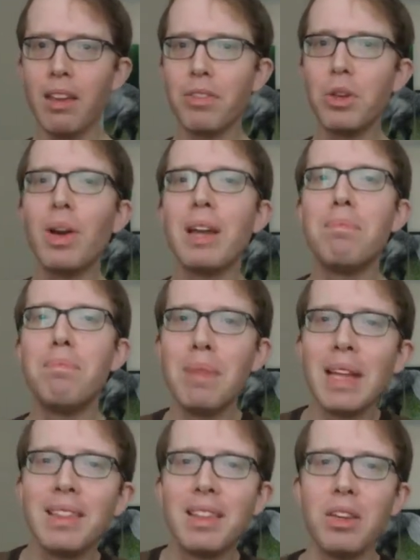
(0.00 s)
if you
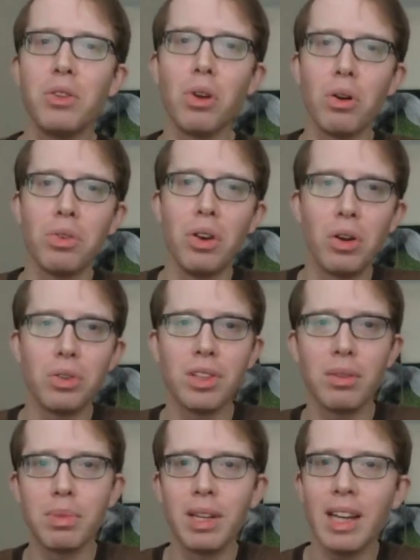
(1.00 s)
admit that you don't know
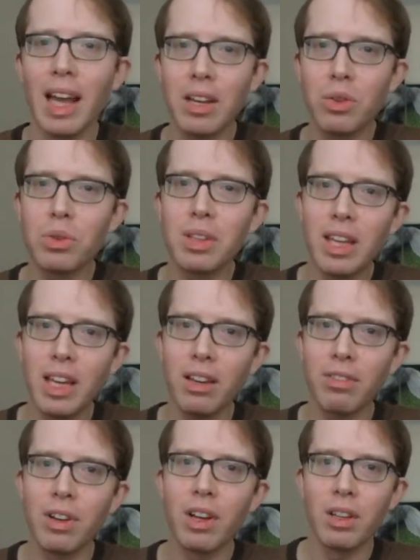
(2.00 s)
something and you
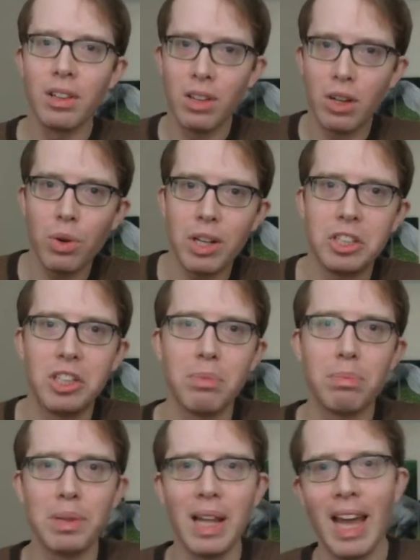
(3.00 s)
leave the
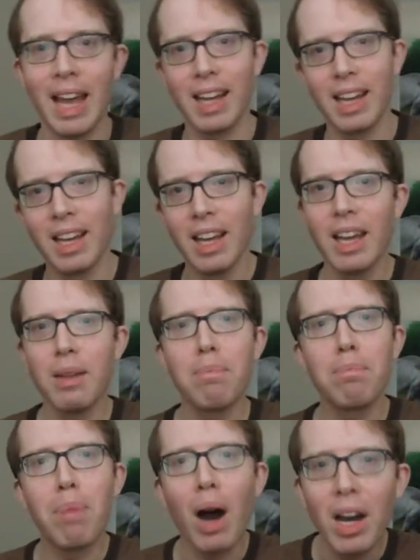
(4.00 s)
question blank,
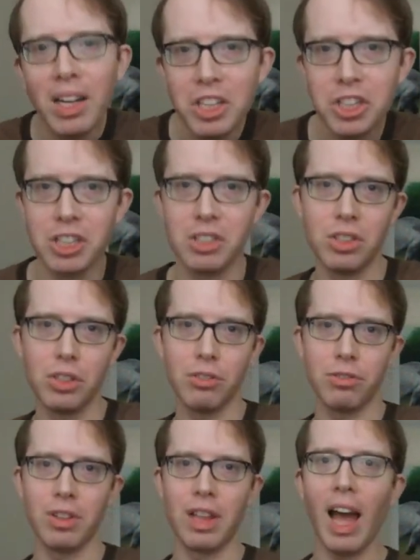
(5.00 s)
it punishes you
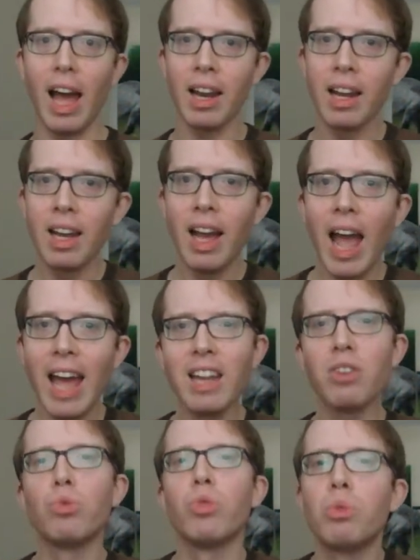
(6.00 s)
for that. And
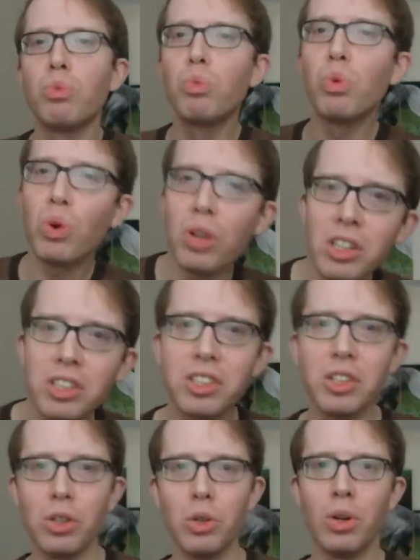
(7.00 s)
it
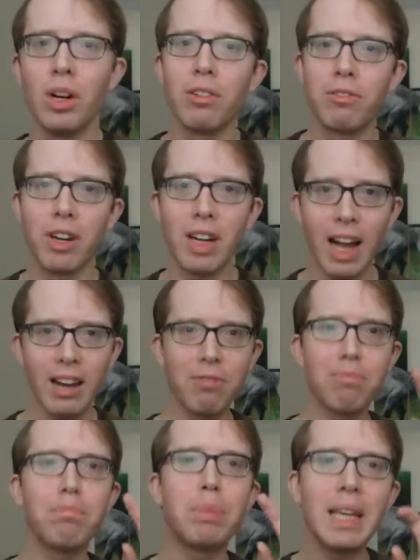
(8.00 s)
rewards you for kind
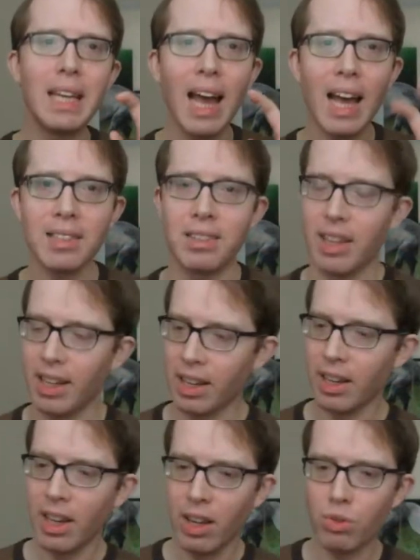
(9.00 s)
of BSing.
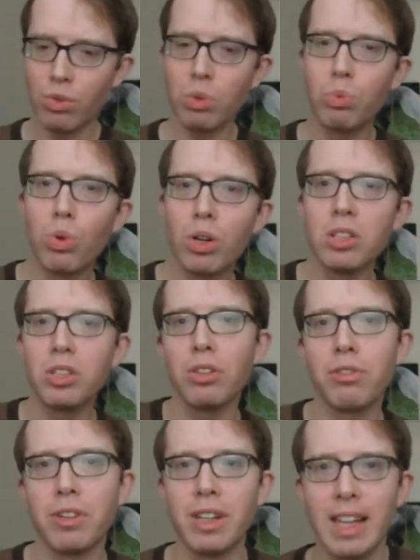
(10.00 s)
It rewards you
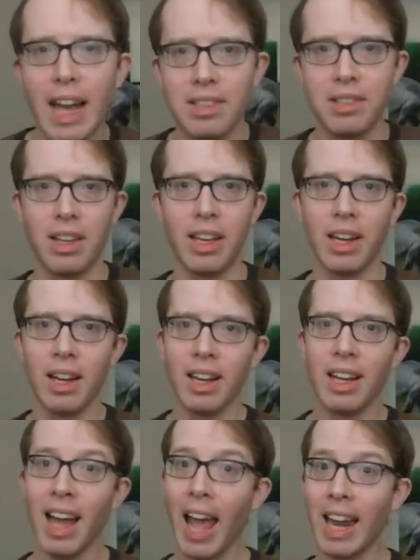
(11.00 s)
for guessing.
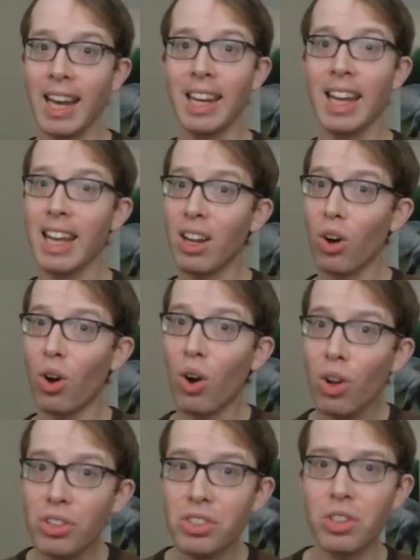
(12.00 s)
And it
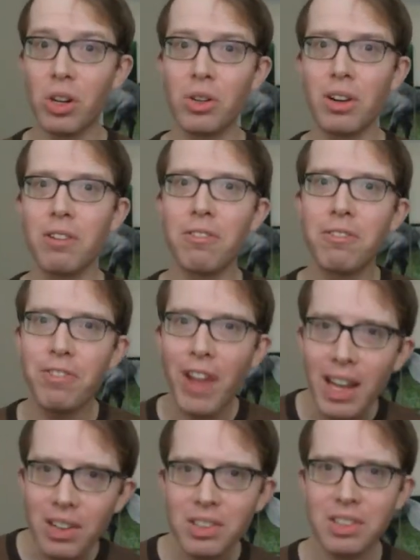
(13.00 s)
also
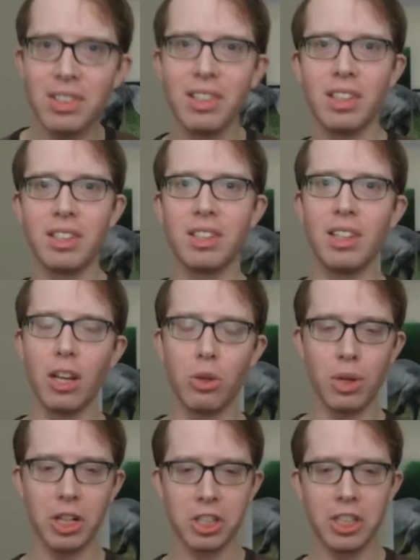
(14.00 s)
fails to
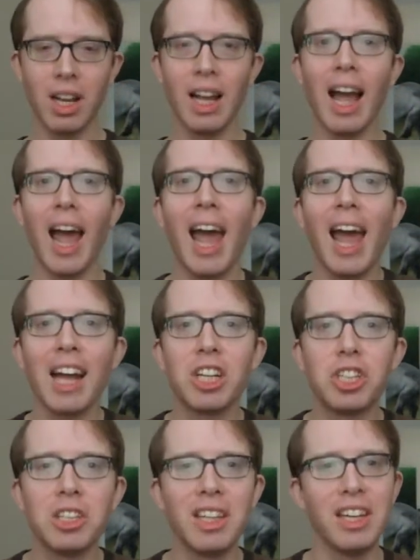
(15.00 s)
distinguish
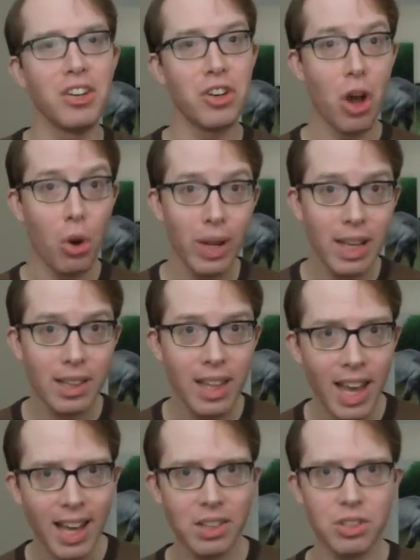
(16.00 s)
actually knowing
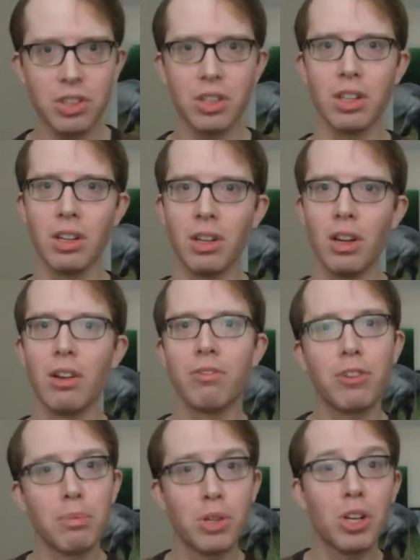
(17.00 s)
the answer
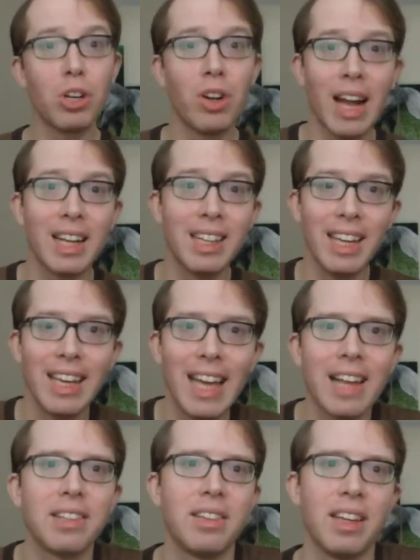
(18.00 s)
from correctly
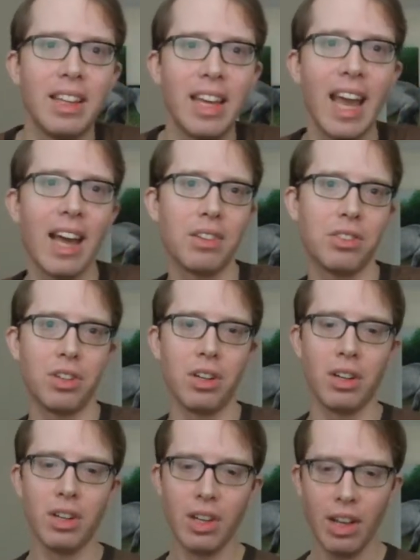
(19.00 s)
guessing the
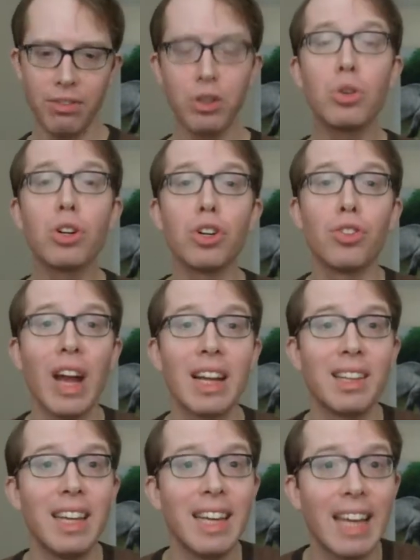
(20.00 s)
answer. If you
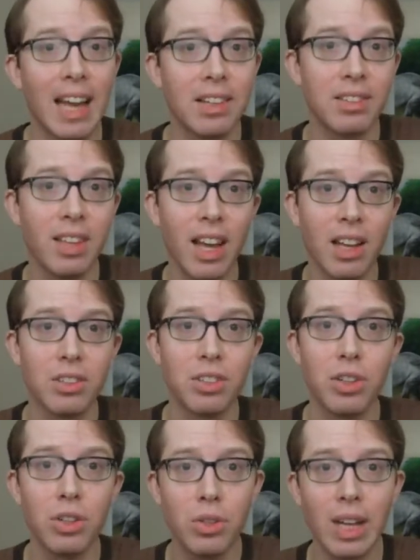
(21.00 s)
correctly guess the
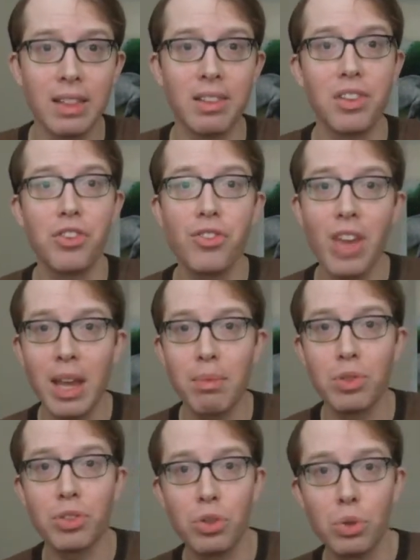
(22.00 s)
answer, you get the
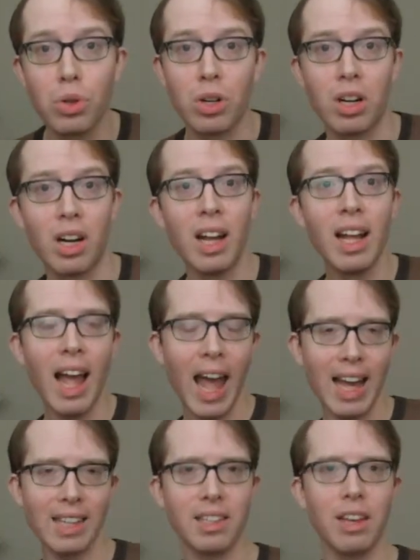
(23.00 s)
same score
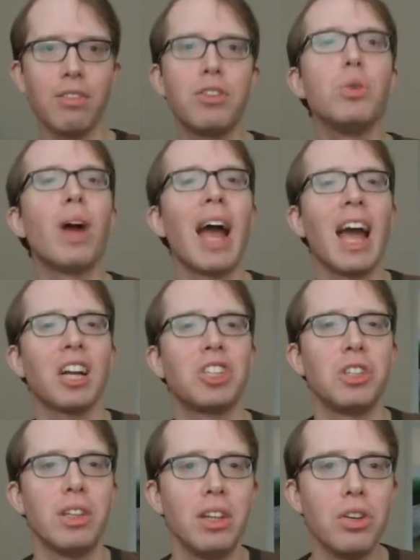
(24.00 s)
as if you
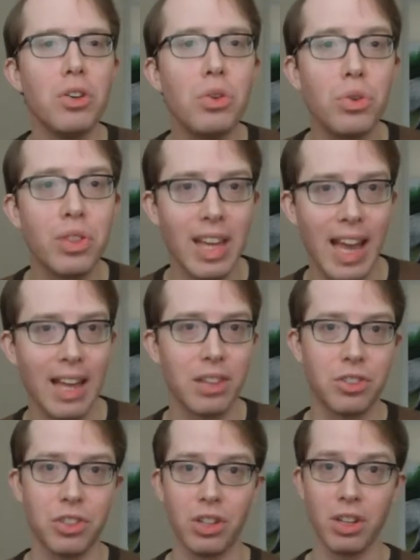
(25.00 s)
actually knew the
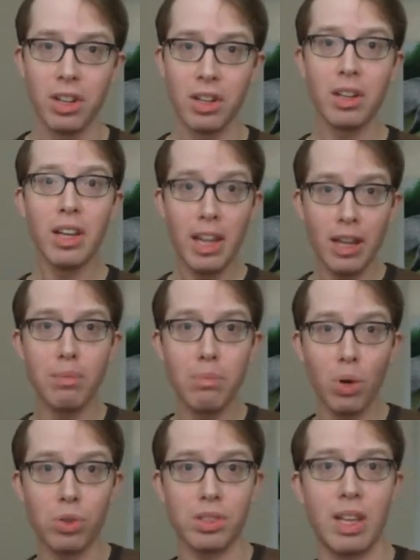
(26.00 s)
answer, in
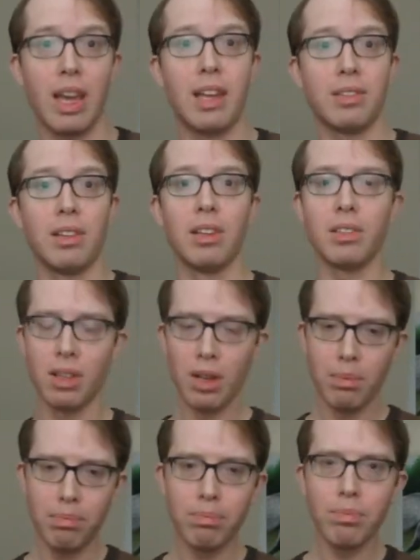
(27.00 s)
most cases.